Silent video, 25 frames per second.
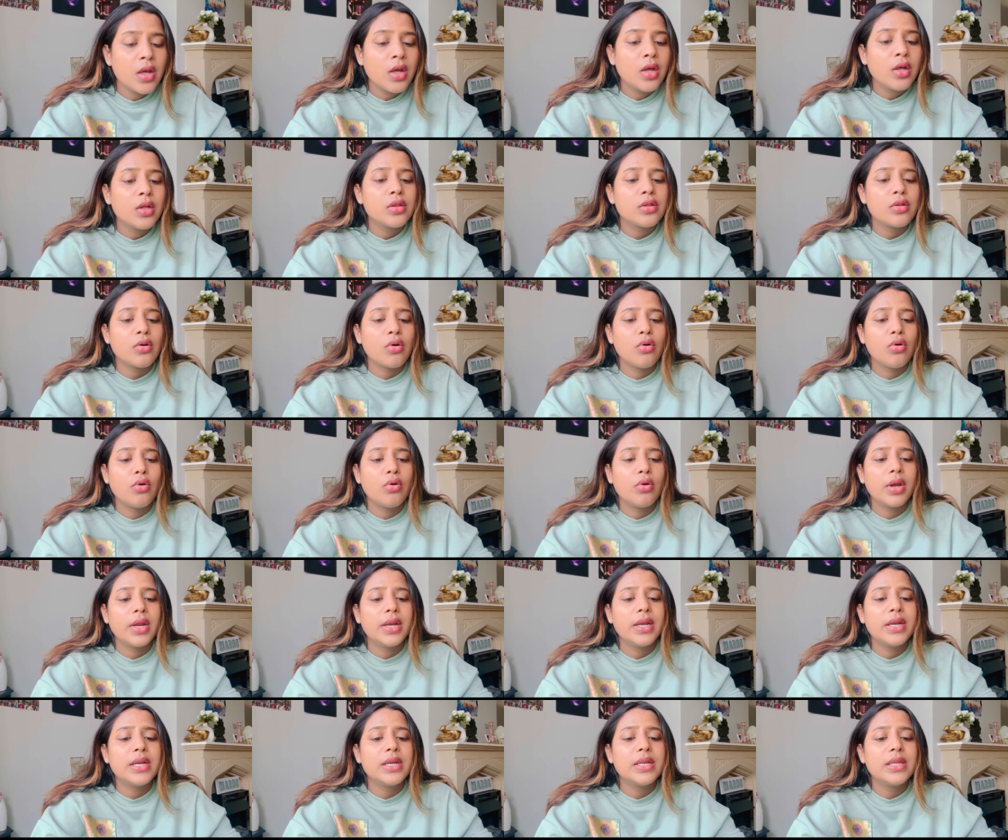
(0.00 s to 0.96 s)
So
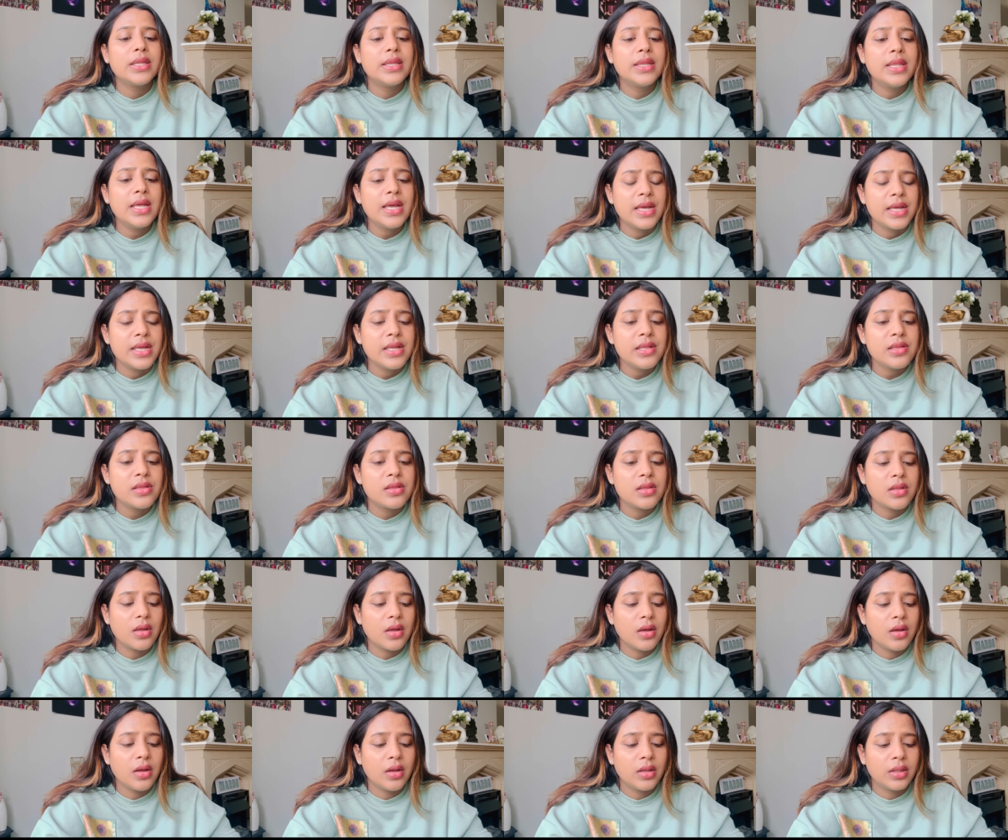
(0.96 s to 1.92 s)
in this,
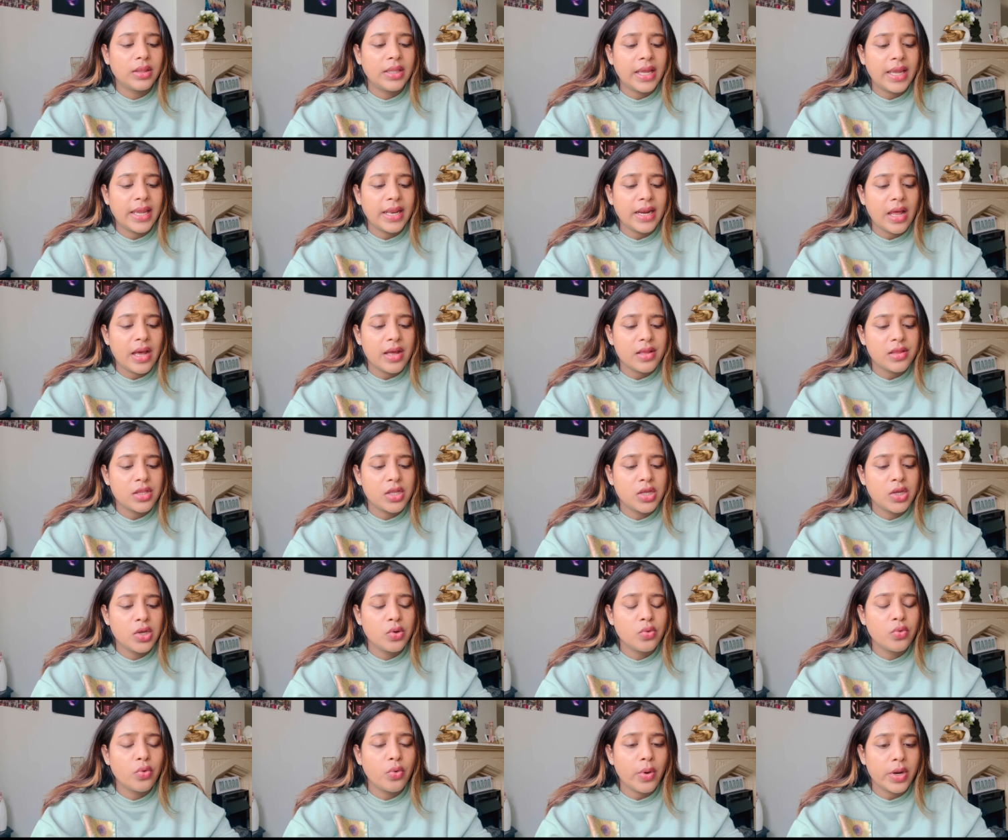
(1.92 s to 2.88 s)
they can ask
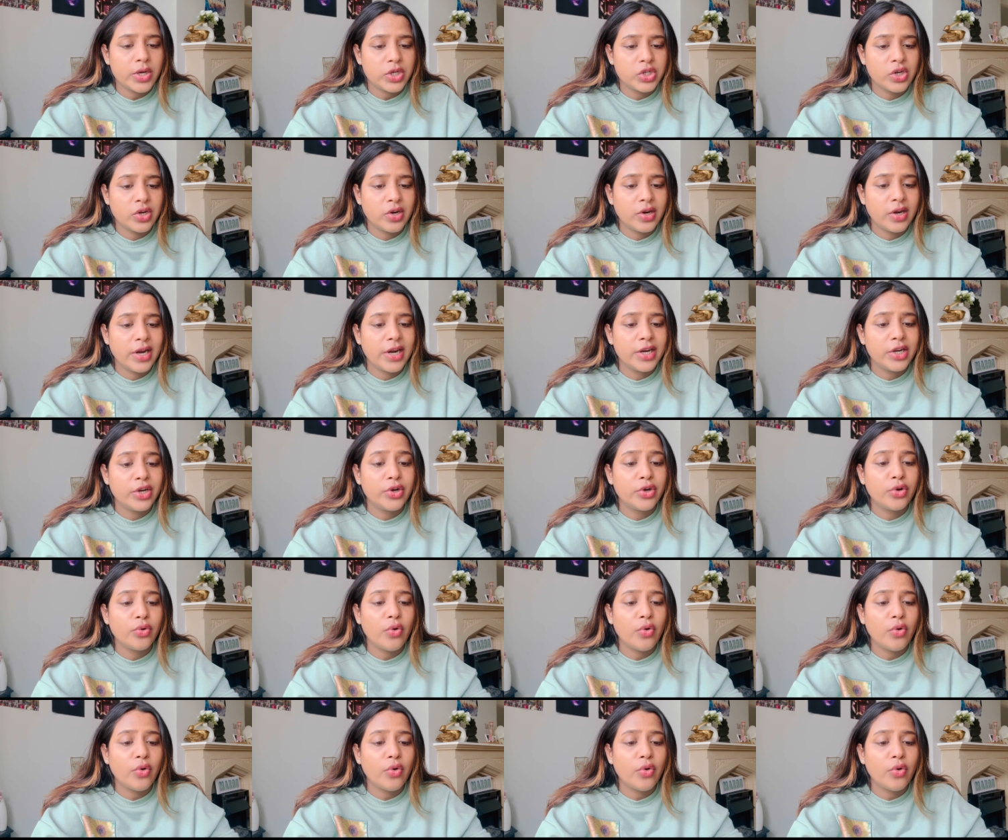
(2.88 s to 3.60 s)
you question related